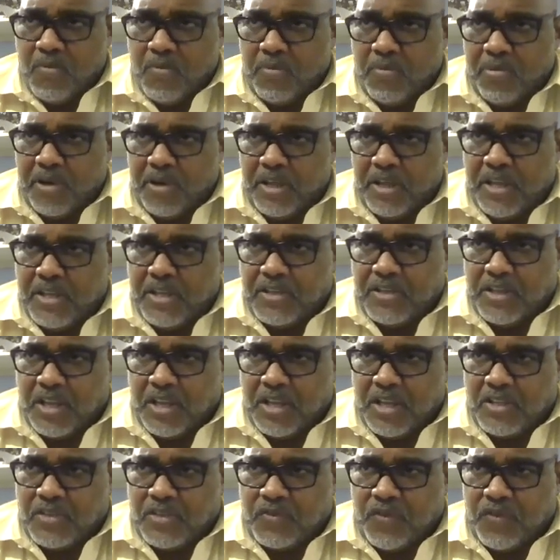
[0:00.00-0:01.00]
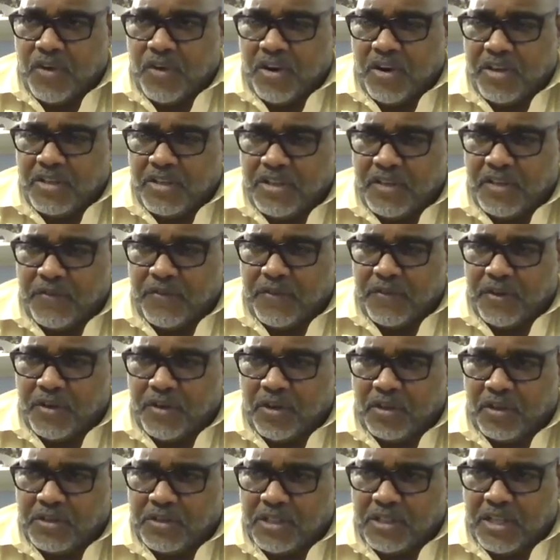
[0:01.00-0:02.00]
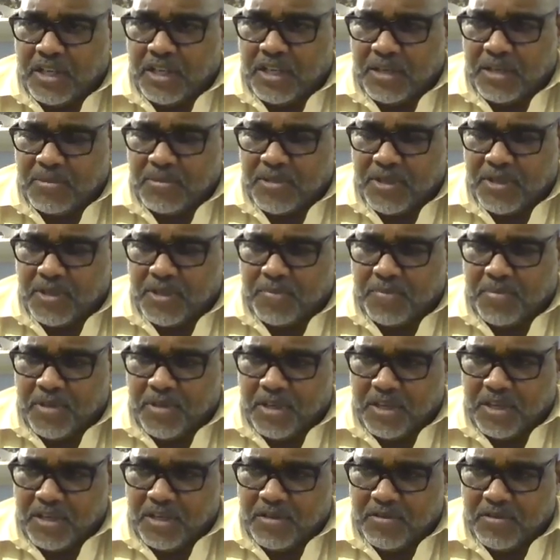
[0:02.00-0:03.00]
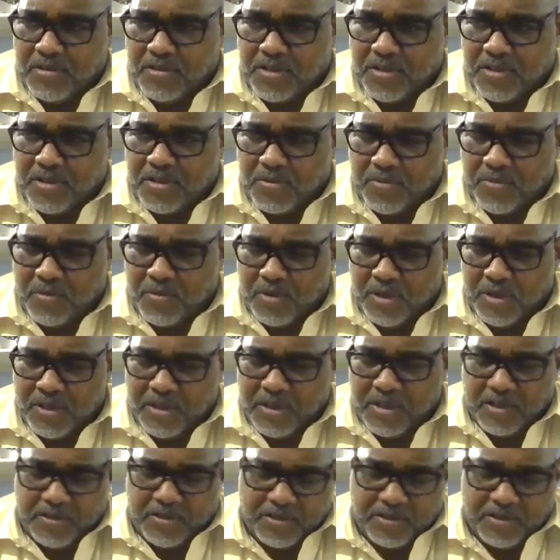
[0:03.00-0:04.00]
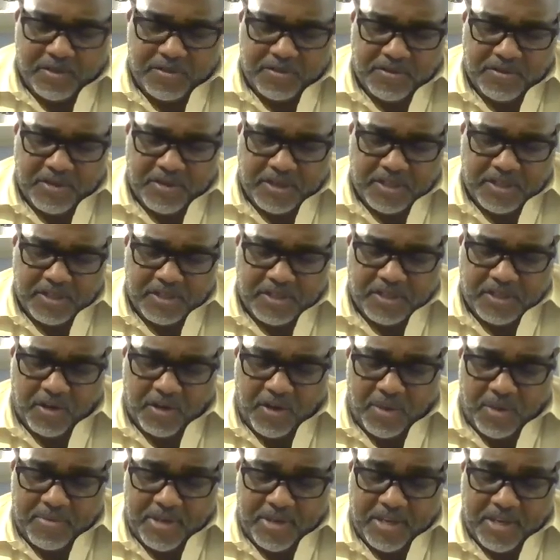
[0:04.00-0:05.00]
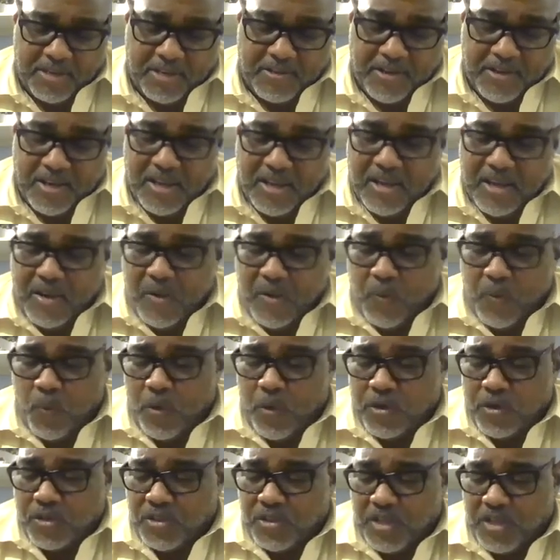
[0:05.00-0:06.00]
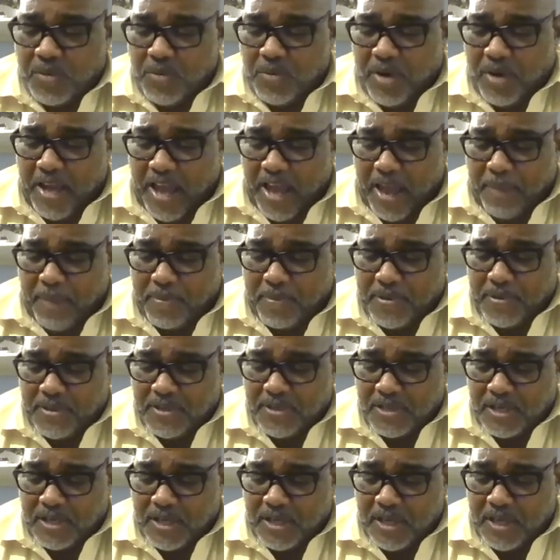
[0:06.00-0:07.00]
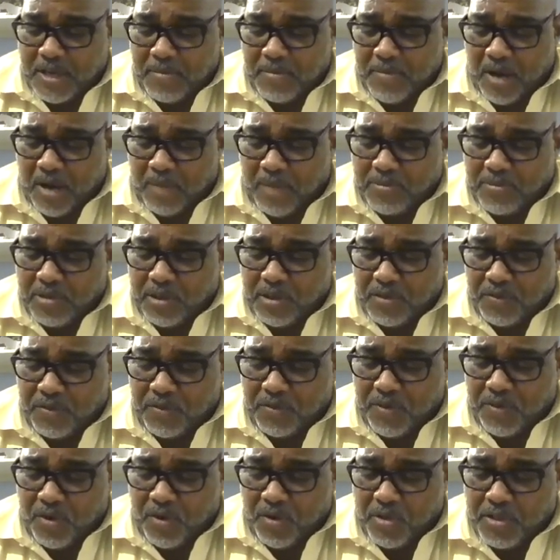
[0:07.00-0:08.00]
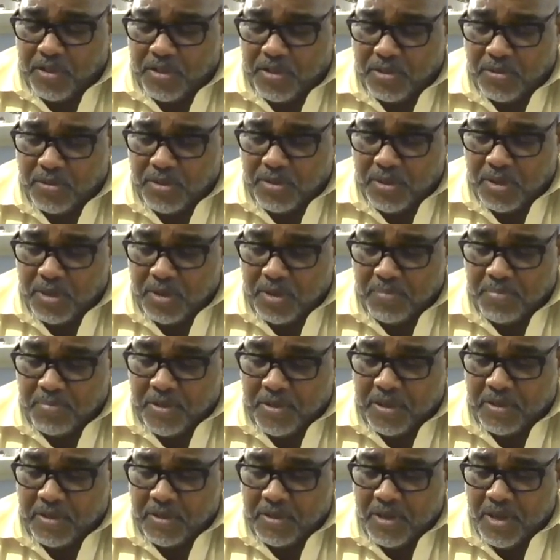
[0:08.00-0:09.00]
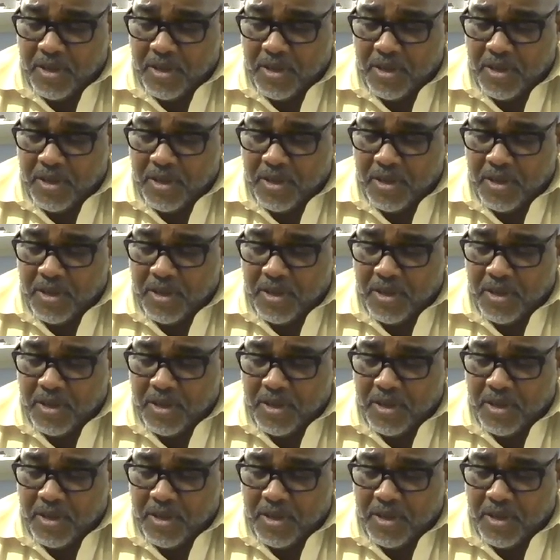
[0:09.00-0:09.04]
but it's it's very difficult to get up to speed on certain one certain things. So I mean, we'll see what happens. Um, I'm looking forward to a big